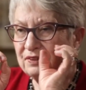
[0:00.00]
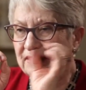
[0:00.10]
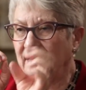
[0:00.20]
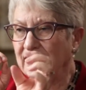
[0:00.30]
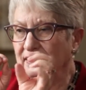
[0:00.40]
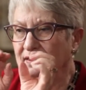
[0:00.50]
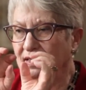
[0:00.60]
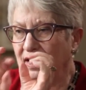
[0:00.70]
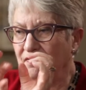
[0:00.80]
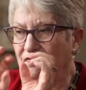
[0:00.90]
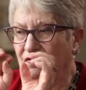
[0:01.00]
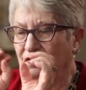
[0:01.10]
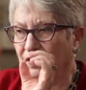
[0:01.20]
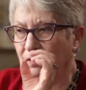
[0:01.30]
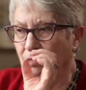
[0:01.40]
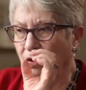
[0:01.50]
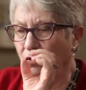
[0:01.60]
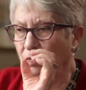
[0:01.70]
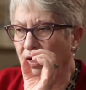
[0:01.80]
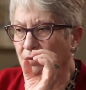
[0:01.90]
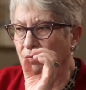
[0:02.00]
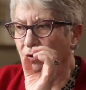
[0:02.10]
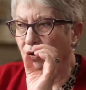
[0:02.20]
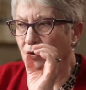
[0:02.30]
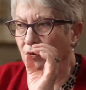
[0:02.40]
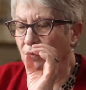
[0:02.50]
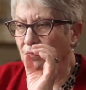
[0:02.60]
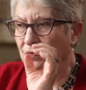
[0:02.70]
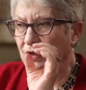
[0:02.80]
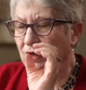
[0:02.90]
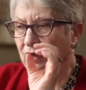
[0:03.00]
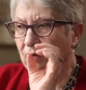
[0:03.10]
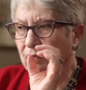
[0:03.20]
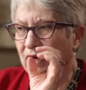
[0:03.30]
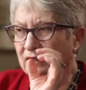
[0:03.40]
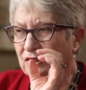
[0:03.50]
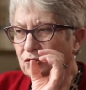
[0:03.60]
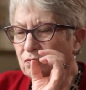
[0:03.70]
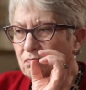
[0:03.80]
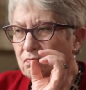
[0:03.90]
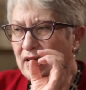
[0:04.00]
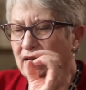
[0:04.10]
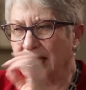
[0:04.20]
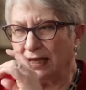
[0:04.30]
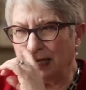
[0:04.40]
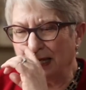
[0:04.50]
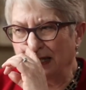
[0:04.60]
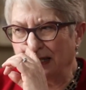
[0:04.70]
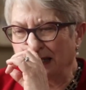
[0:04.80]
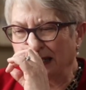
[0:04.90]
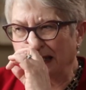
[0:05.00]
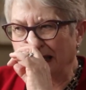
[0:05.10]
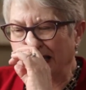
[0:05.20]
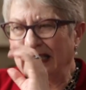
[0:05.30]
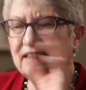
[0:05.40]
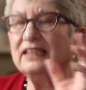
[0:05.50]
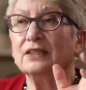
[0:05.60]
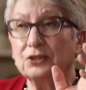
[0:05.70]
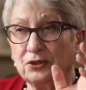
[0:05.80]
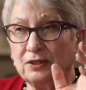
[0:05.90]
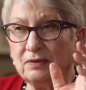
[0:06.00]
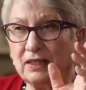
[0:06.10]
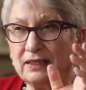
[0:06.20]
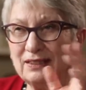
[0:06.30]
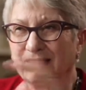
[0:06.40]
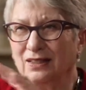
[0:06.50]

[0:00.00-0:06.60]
tell everything blow by blow, but you may, in the extreme case,